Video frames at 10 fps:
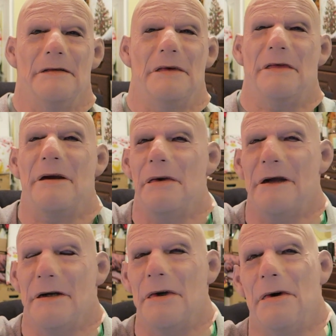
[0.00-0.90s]
But they don't
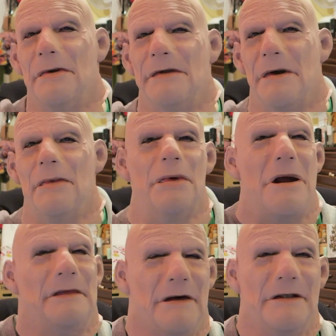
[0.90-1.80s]
get called
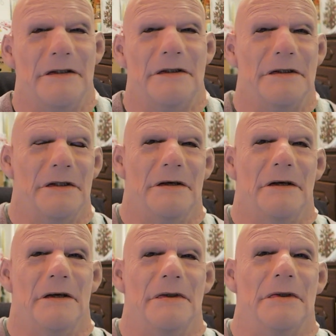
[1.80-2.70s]
rapists
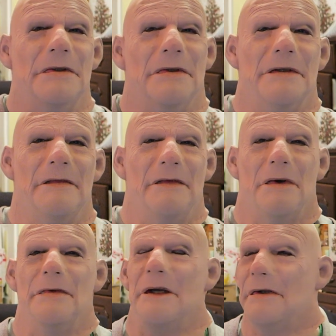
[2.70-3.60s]
just because they
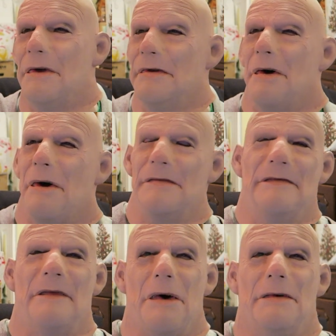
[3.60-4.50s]
don't get called
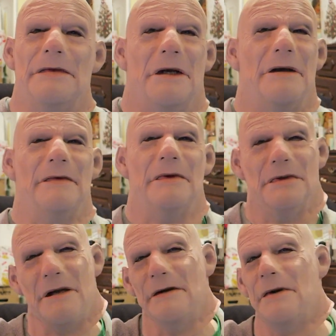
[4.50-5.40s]
homophobes. They
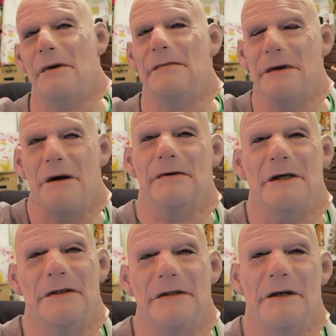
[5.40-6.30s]
just get called
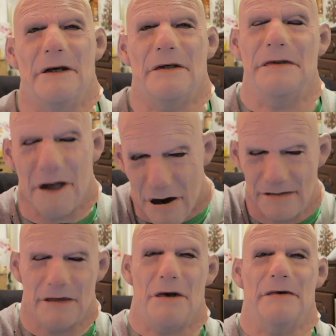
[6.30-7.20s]
plonkers because they
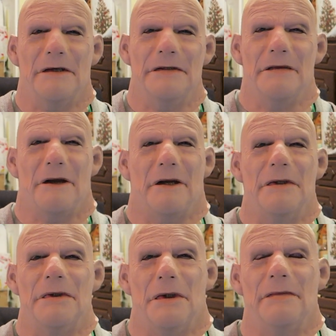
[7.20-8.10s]
are plonkers
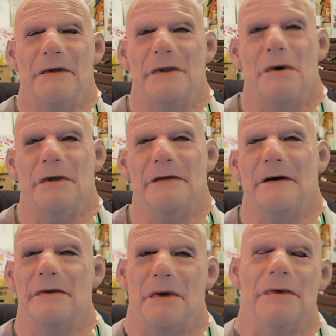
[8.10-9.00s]
making stupid jokes
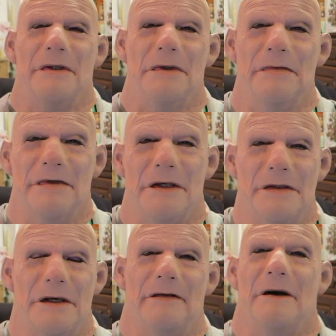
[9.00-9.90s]
about touchy subjects like